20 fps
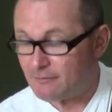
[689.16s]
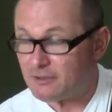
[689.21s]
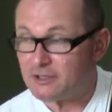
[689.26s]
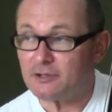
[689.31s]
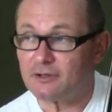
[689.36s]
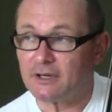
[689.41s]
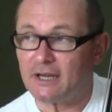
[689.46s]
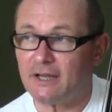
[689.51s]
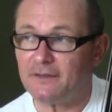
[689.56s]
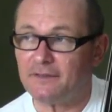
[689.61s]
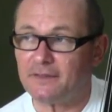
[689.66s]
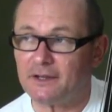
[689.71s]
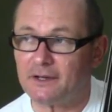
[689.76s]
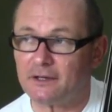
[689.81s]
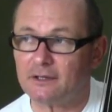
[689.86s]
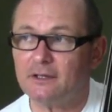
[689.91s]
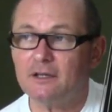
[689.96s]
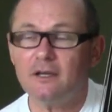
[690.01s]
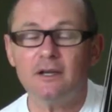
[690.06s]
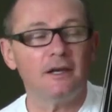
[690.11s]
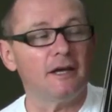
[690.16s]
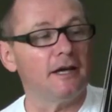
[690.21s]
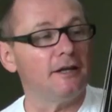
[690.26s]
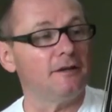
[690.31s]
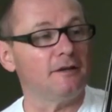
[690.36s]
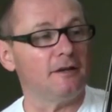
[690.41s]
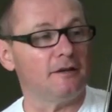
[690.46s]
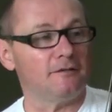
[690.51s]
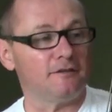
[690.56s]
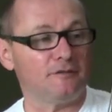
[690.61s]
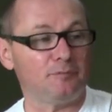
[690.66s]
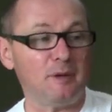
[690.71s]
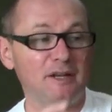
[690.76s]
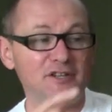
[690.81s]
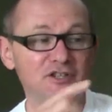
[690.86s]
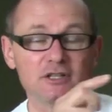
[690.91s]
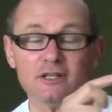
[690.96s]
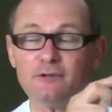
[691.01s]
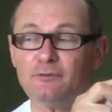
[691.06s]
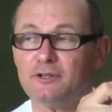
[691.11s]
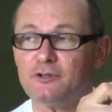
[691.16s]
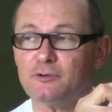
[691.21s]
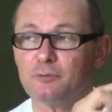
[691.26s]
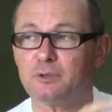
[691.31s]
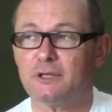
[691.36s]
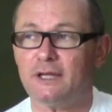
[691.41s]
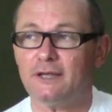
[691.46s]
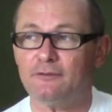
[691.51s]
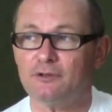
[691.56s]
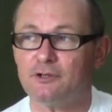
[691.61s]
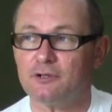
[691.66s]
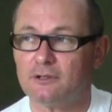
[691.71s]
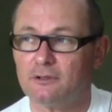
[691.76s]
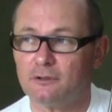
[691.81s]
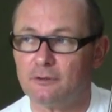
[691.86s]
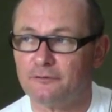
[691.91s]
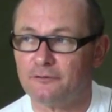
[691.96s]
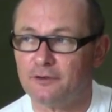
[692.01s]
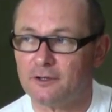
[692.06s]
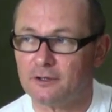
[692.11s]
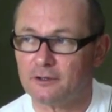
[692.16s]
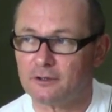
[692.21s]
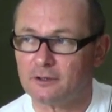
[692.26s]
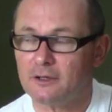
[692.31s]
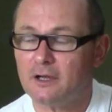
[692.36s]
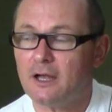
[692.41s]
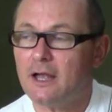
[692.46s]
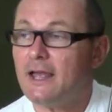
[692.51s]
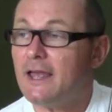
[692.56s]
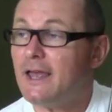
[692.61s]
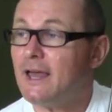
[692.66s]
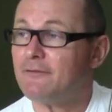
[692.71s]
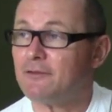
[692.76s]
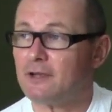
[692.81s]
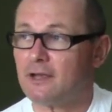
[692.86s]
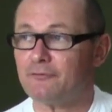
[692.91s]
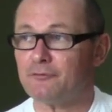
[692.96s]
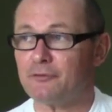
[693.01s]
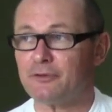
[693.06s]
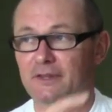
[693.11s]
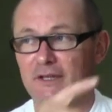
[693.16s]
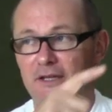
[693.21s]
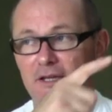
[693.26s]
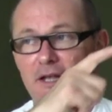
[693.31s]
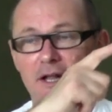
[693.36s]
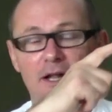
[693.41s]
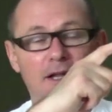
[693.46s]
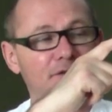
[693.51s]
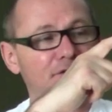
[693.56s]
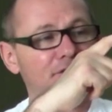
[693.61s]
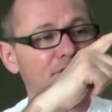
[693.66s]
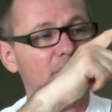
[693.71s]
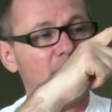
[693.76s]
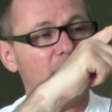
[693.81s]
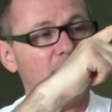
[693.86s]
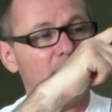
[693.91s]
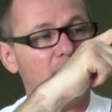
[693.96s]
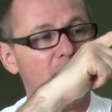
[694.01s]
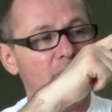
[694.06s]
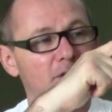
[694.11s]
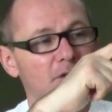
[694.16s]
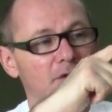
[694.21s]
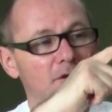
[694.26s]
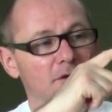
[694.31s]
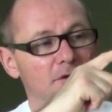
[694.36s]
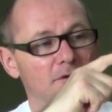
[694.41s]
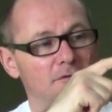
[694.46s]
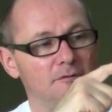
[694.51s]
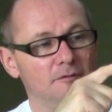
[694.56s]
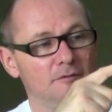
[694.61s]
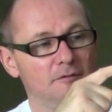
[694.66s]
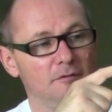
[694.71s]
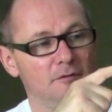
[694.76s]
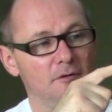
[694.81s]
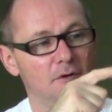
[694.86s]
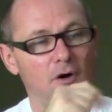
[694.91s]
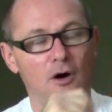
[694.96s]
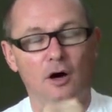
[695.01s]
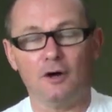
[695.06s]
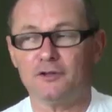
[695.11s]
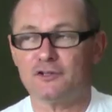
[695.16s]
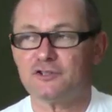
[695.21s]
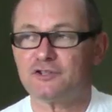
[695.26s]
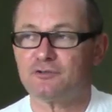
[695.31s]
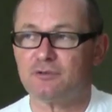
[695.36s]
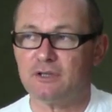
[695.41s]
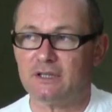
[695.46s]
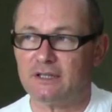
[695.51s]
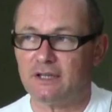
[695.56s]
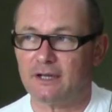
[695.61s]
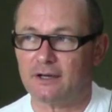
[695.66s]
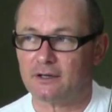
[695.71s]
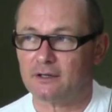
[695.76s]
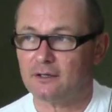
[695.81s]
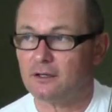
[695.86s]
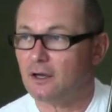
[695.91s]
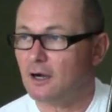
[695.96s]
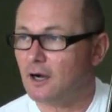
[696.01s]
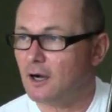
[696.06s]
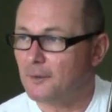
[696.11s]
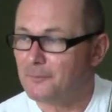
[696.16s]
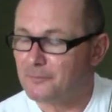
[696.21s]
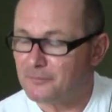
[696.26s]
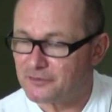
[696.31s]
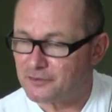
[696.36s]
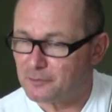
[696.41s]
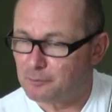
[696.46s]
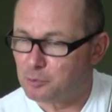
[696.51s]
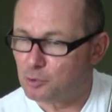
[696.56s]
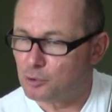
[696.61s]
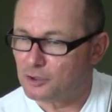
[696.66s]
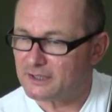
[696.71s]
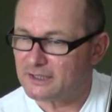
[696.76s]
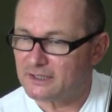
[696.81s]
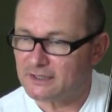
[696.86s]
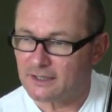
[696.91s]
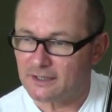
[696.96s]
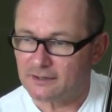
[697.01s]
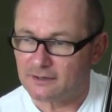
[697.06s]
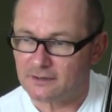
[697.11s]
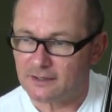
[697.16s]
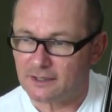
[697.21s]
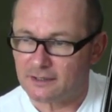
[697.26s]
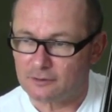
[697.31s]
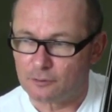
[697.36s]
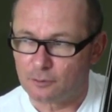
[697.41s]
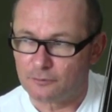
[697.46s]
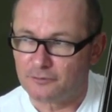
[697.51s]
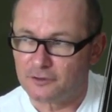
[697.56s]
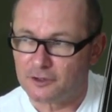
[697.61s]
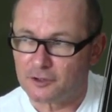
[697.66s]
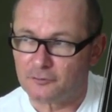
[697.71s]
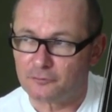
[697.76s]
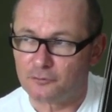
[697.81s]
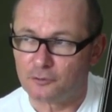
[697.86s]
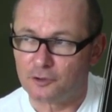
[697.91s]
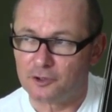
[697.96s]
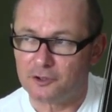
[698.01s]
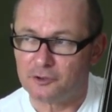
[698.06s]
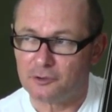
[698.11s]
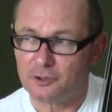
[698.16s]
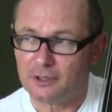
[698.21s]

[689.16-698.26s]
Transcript: with your hand there, and especially when you play with your little finger, have everything else on the string there, supporting that little finger for you.